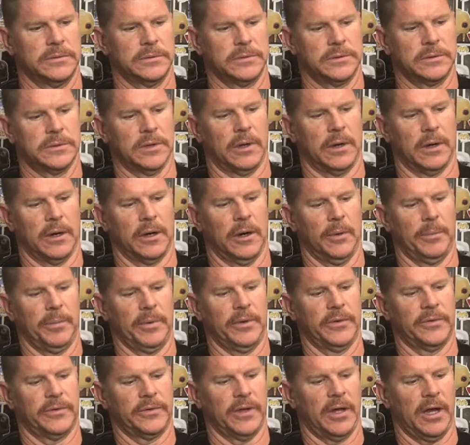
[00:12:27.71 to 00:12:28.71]
So I'm going to open
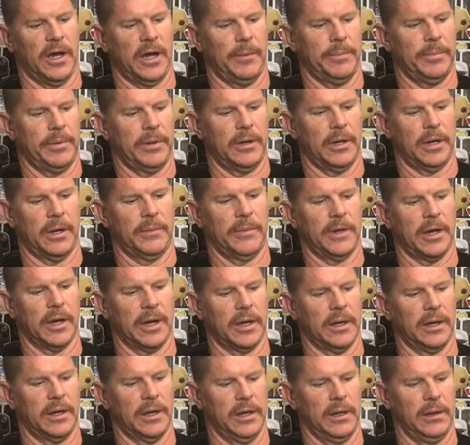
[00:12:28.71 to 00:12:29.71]
this up. I'm not
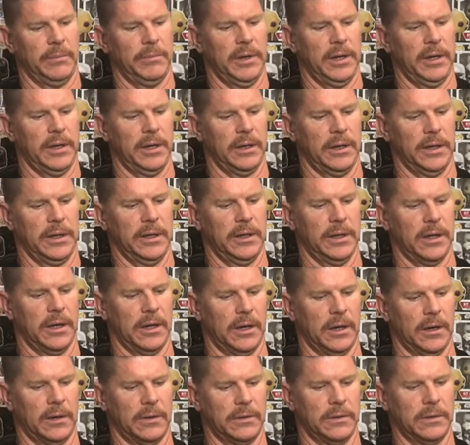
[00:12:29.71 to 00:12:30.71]
going to immediately
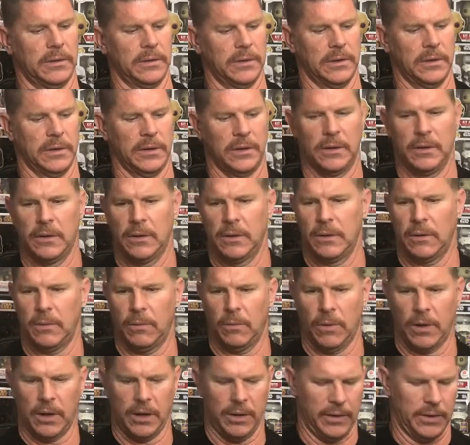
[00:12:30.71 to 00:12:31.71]
know
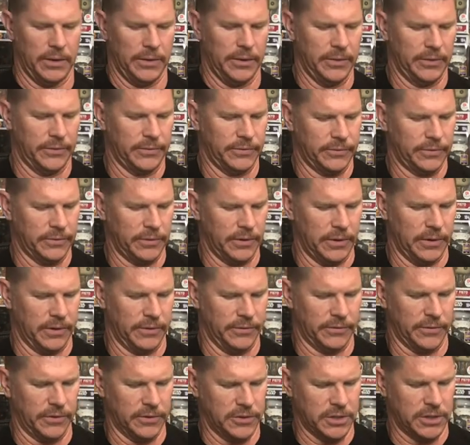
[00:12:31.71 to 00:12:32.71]
whether this
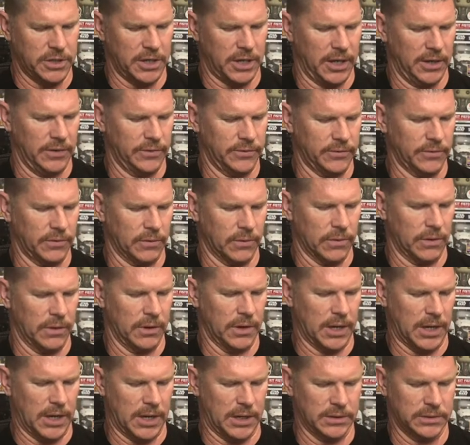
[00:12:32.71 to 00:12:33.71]
is the chase or
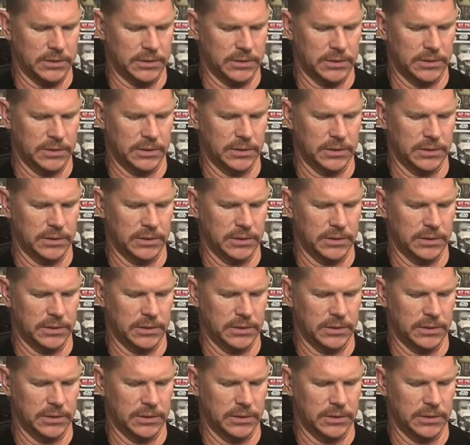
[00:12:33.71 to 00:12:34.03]
not.